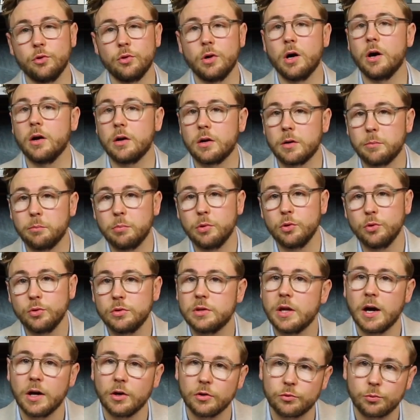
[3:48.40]
to other blue
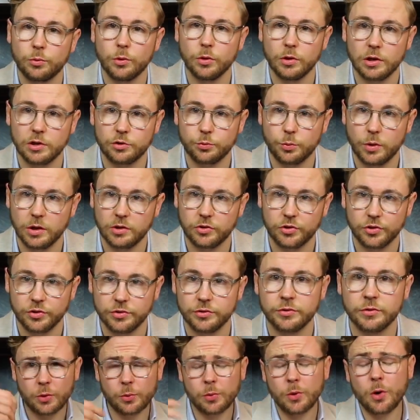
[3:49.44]
dialed Rolex
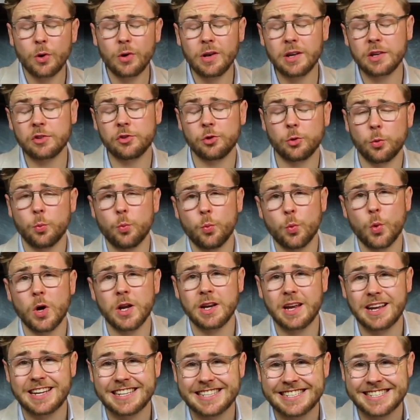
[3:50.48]
watches. The Rolex
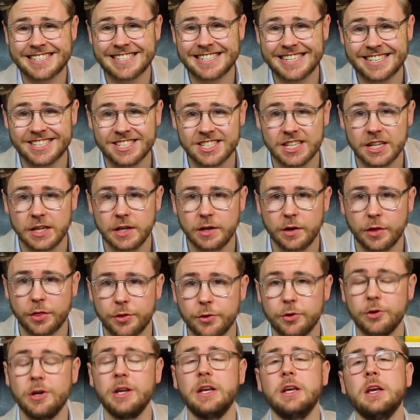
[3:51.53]

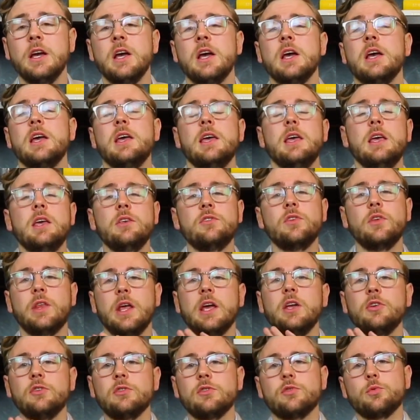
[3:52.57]
16030 is a
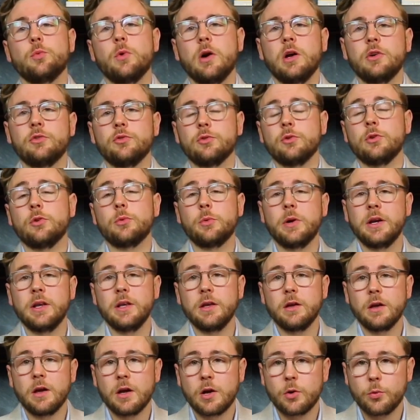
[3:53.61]
Datejust watch
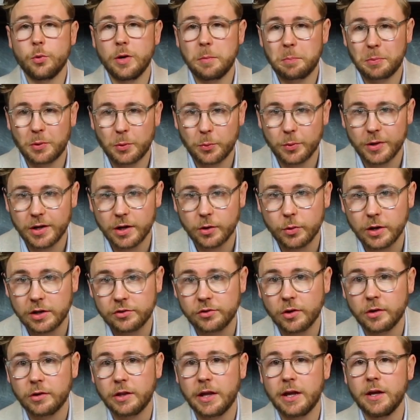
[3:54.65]
already equipped with a quick
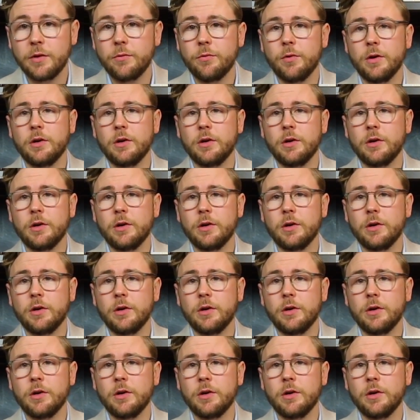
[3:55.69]
set date